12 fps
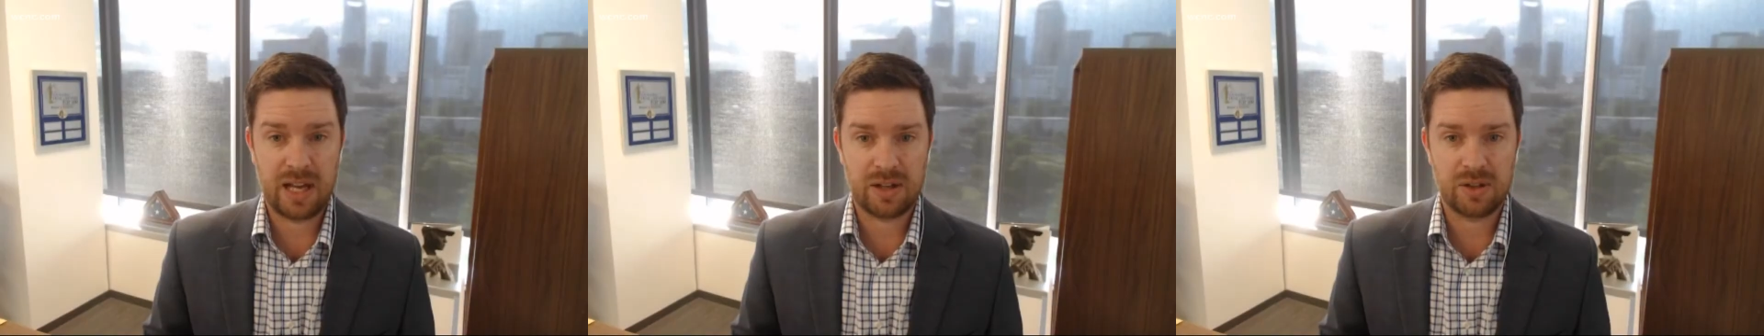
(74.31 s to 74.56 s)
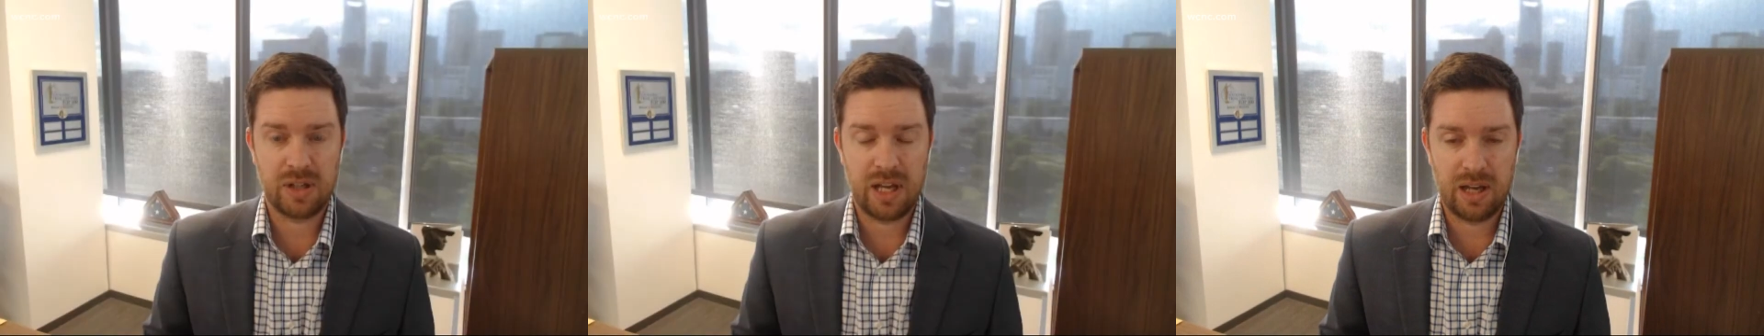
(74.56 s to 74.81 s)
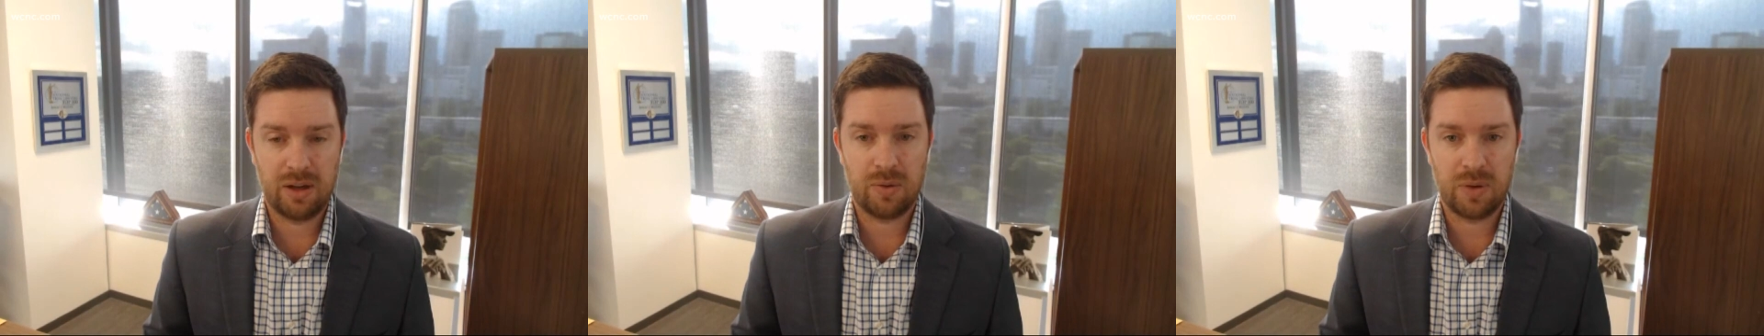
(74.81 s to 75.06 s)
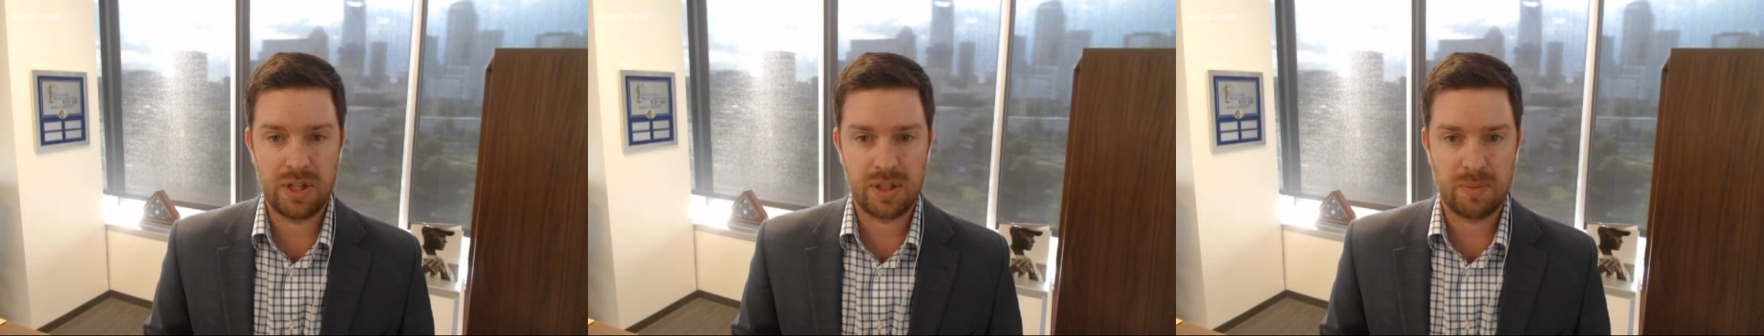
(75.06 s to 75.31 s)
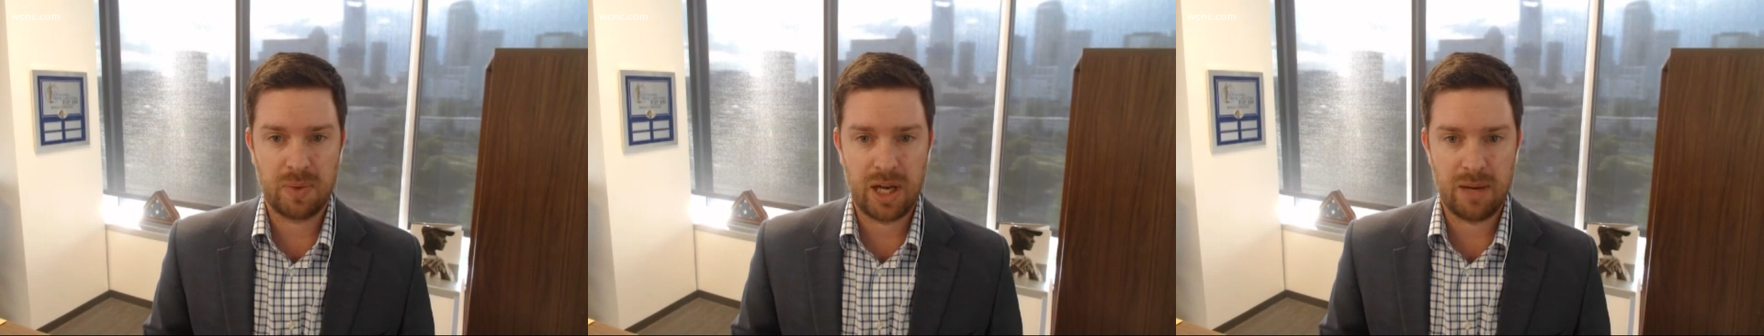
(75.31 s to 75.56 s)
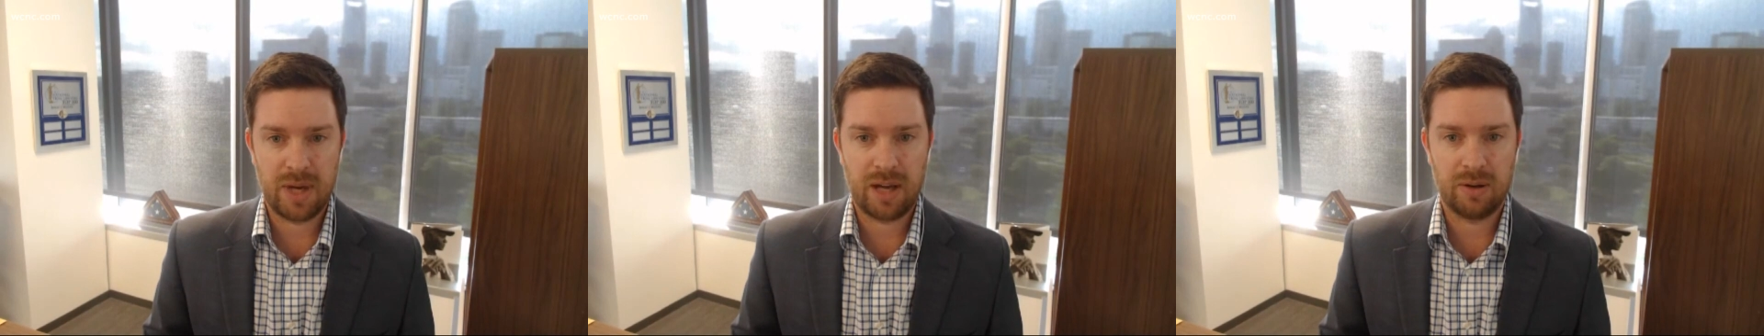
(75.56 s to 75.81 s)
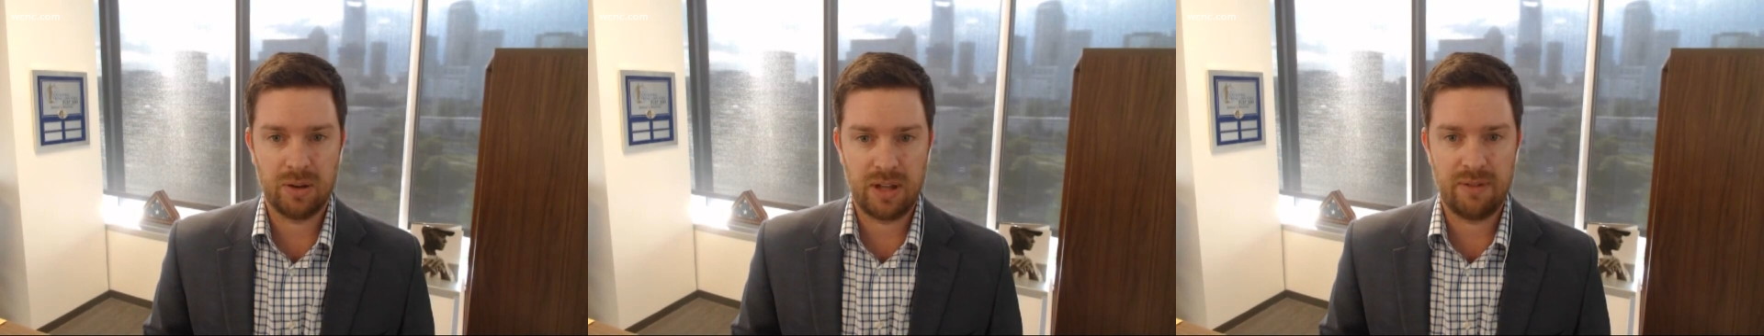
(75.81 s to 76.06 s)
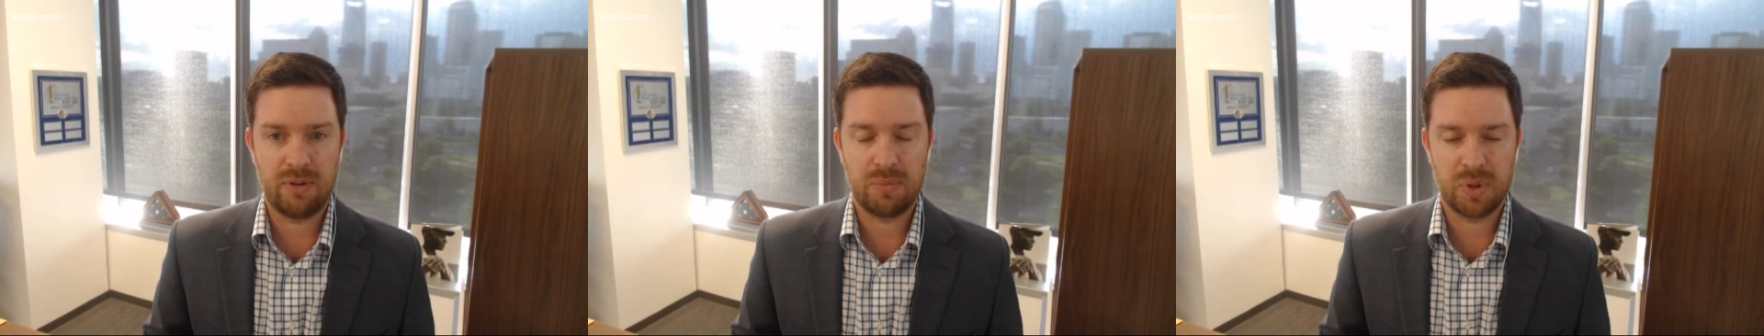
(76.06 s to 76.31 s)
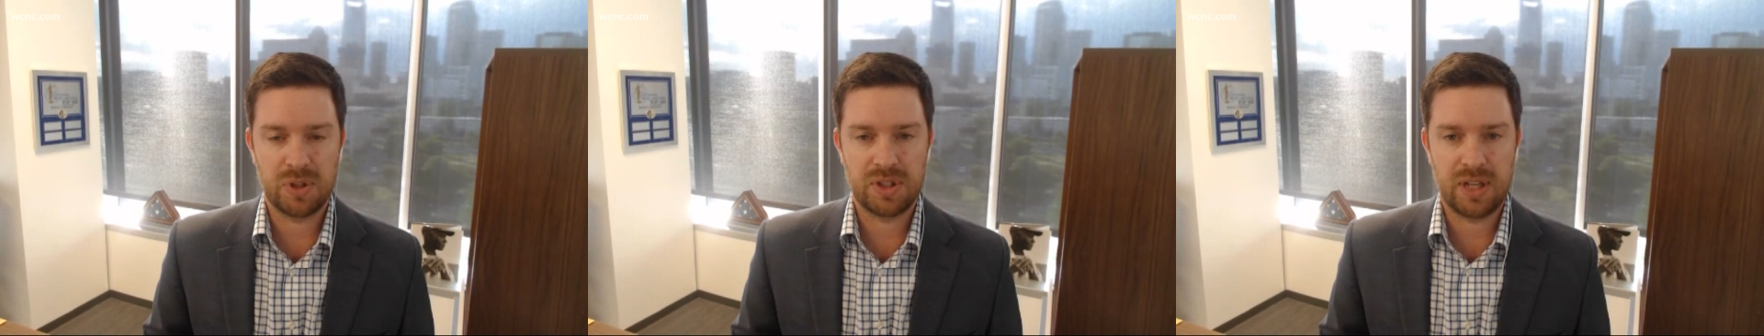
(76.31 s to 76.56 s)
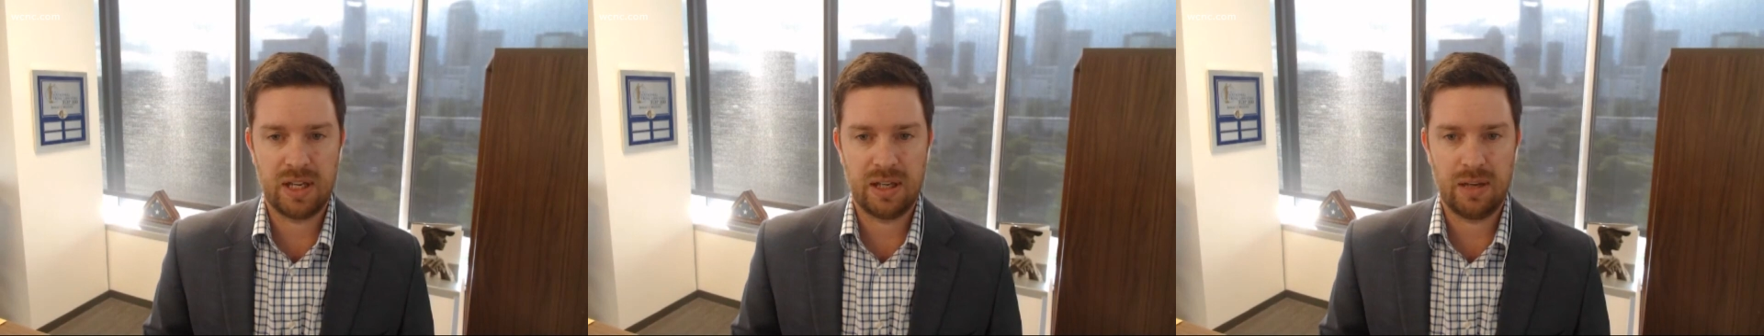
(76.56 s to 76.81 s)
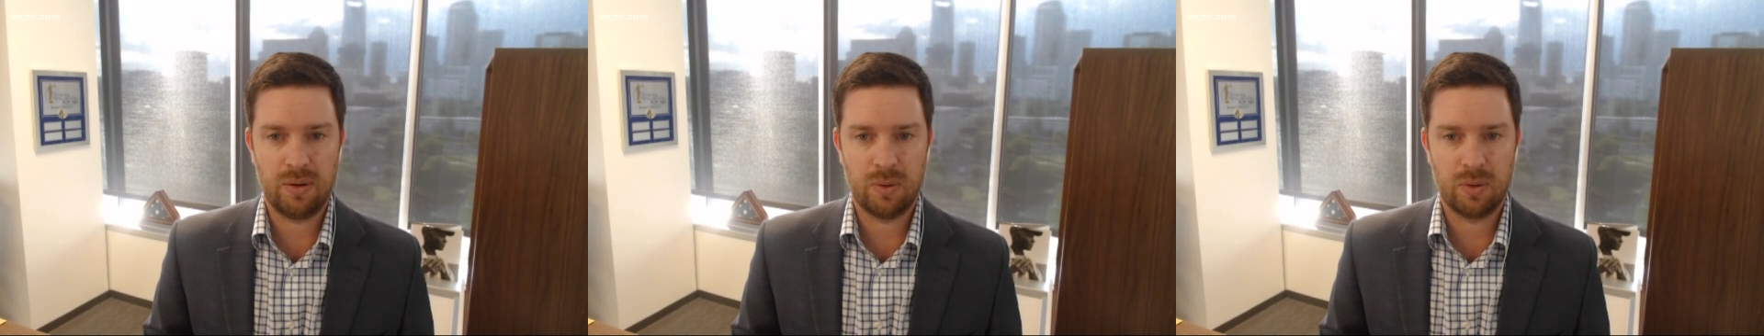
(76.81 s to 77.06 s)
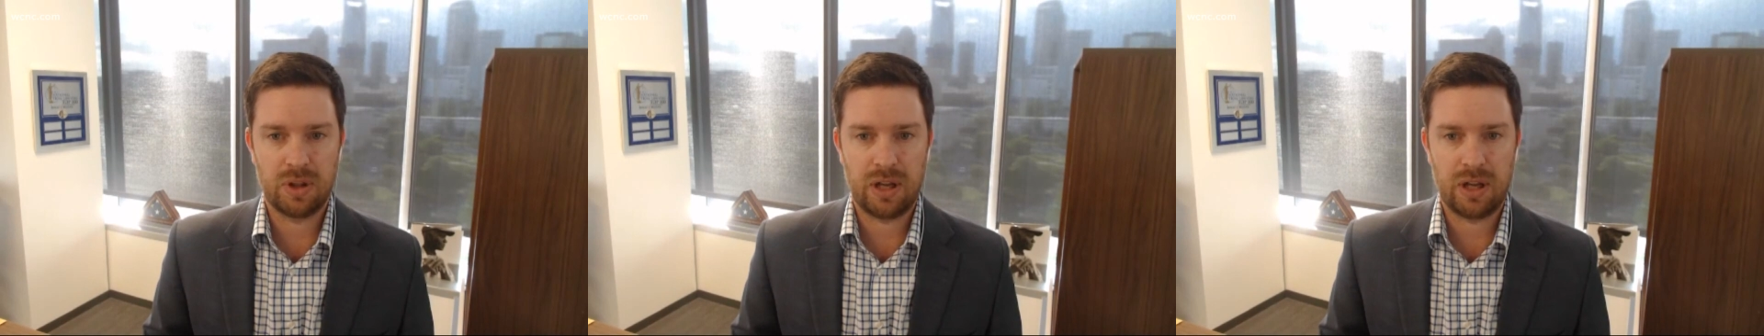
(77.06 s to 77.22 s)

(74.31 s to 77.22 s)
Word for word: actually increased by about 11% in North